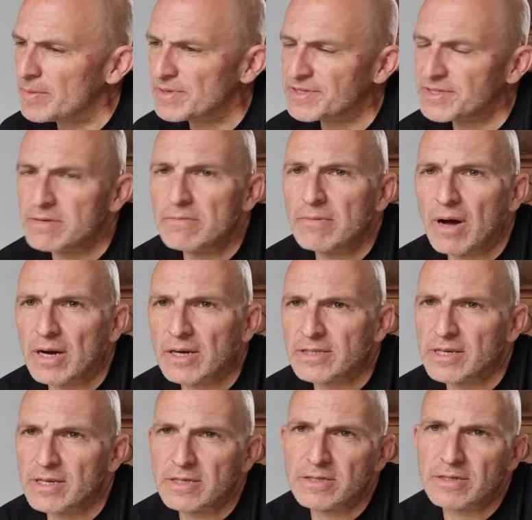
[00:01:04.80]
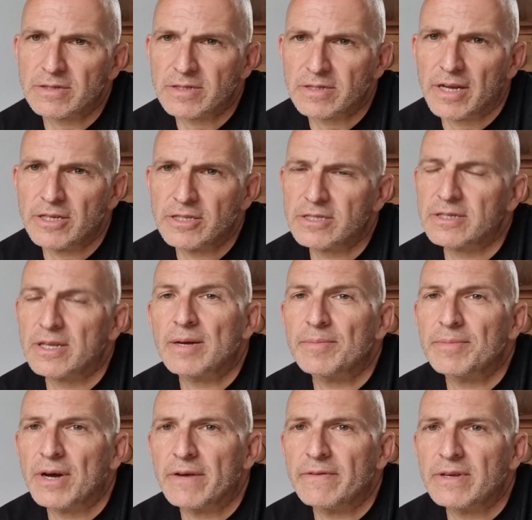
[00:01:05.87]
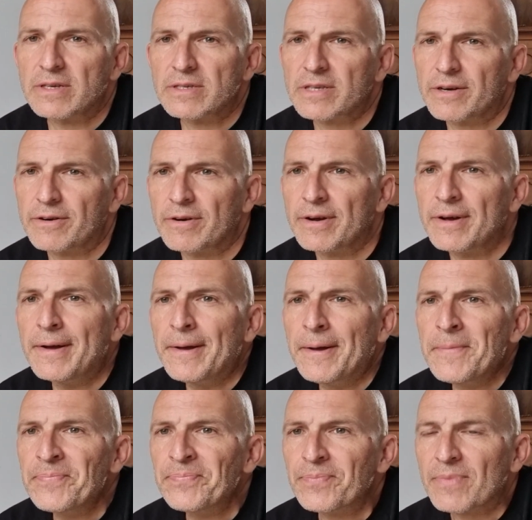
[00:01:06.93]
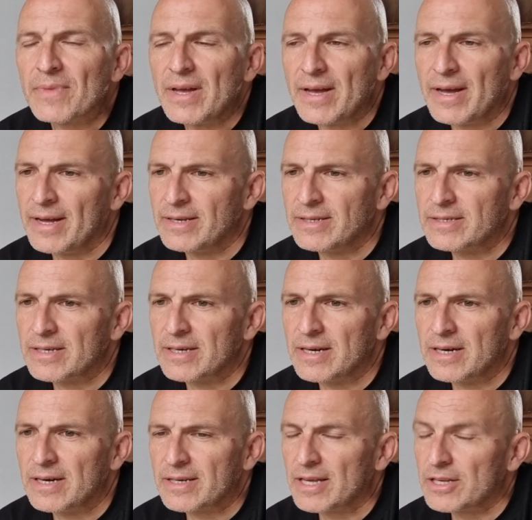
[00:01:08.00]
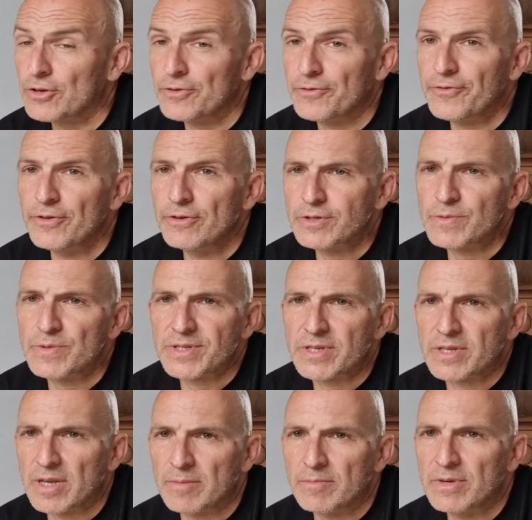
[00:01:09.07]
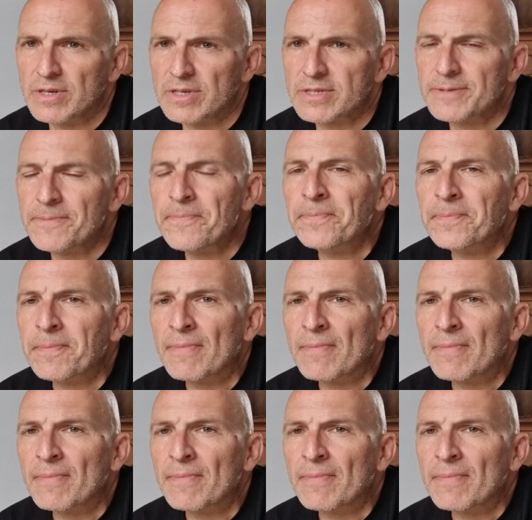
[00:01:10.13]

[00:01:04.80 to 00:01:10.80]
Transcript: People see markings on stages that I'm driving, etc., and get confused with the numbers.